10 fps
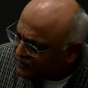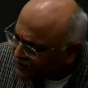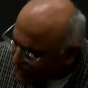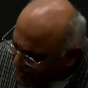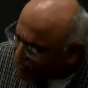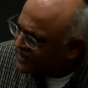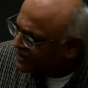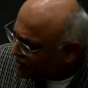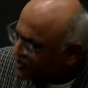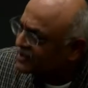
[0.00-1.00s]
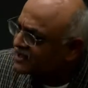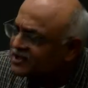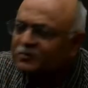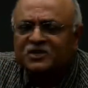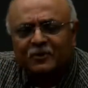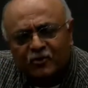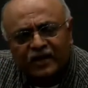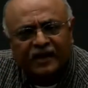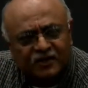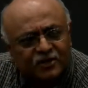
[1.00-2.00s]
general methodological issues, which I won't
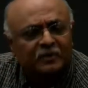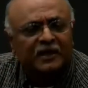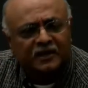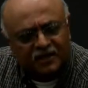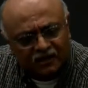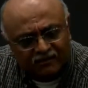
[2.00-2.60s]
get into, internal